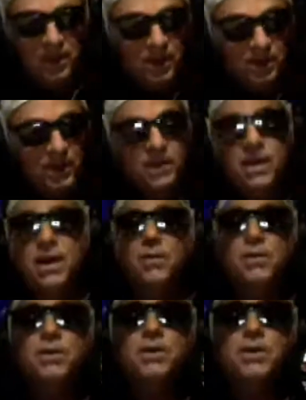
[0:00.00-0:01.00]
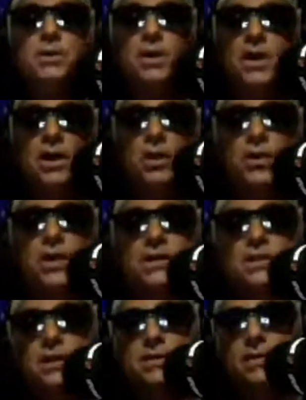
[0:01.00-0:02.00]
But yeah, we've been doing a lot of great
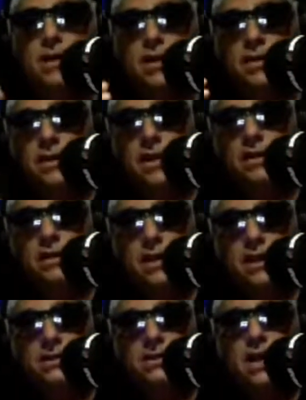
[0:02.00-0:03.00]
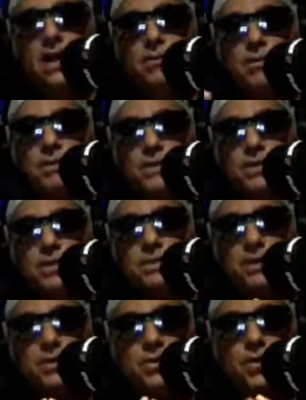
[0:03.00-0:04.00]
stuff. And I, that next album is going to
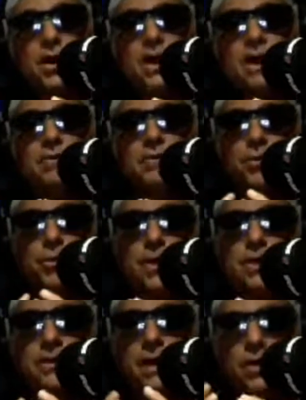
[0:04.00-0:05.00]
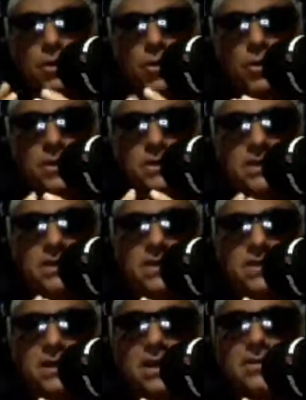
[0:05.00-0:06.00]
be derived around that Korg
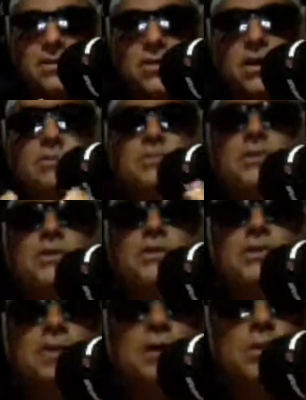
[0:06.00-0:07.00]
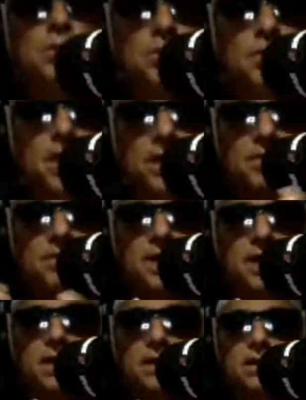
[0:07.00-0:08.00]
synthesizer. And I'm just stoked about it,
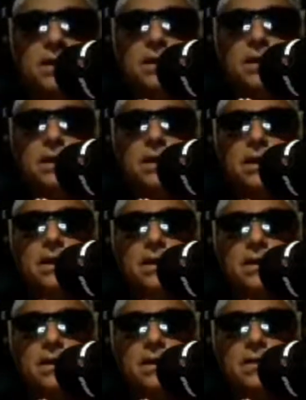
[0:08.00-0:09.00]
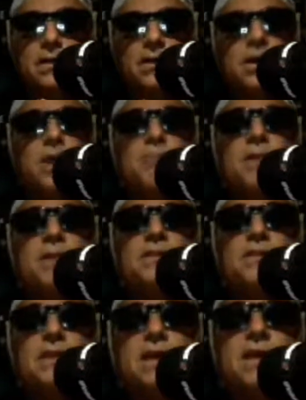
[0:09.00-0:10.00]
man. And, uh, you know, I've been
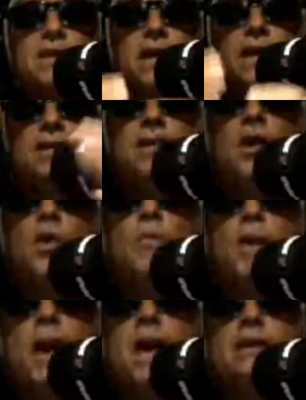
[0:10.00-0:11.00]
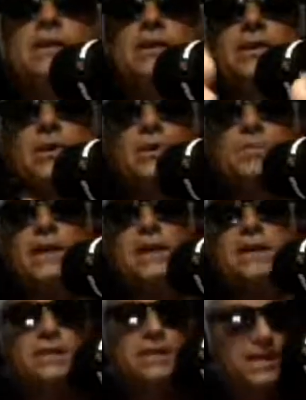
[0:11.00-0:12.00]
staying in that dope attitude,
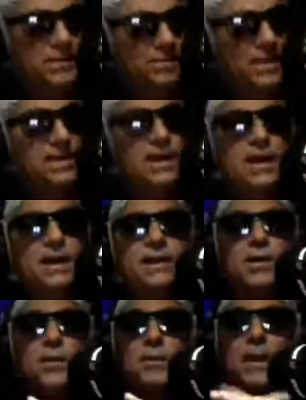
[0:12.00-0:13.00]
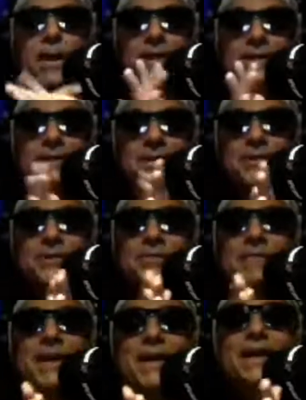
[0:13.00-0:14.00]
man, that midnight dope attitude,
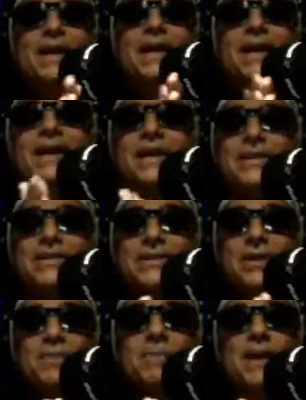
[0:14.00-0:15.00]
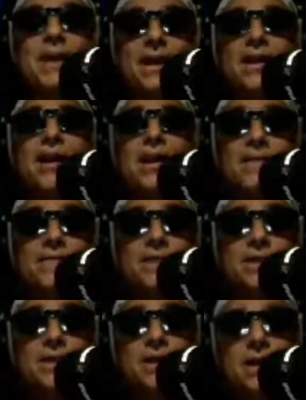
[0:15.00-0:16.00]
man. This is going to make it a lot of
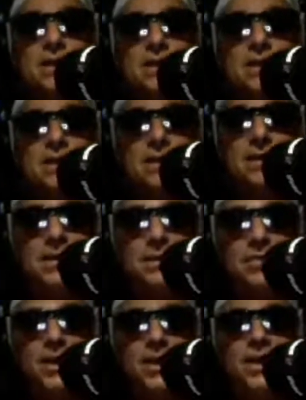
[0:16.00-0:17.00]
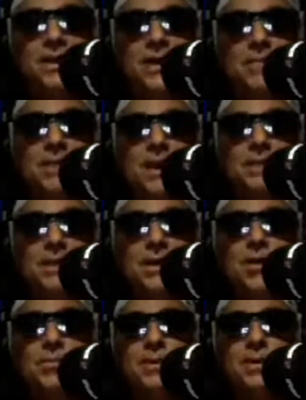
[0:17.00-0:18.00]
fun, actually, um, breaking that baby
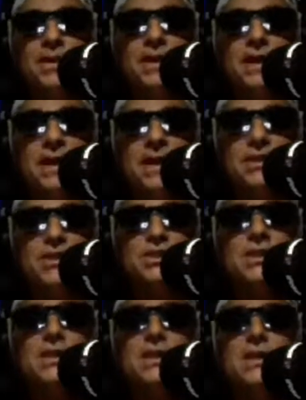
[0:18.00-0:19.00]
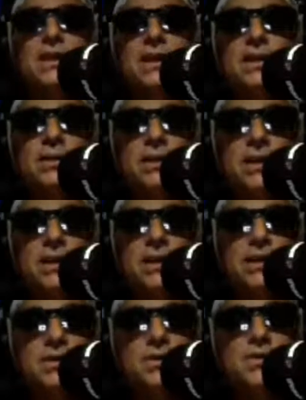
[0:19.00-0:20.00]
open and just, you know, getting
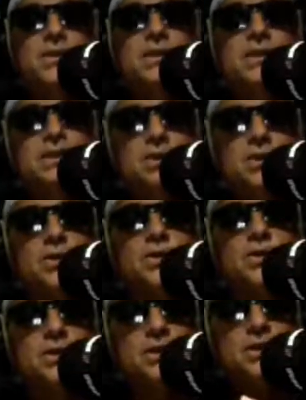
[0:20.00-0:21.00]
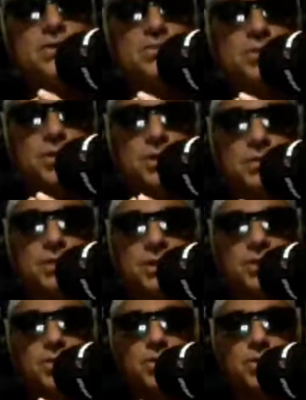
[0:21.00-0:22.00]
into it and starting to do some really, really
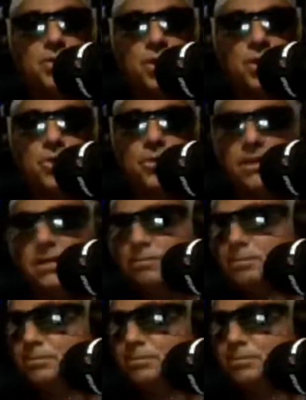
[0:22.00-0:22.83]
cool work with it.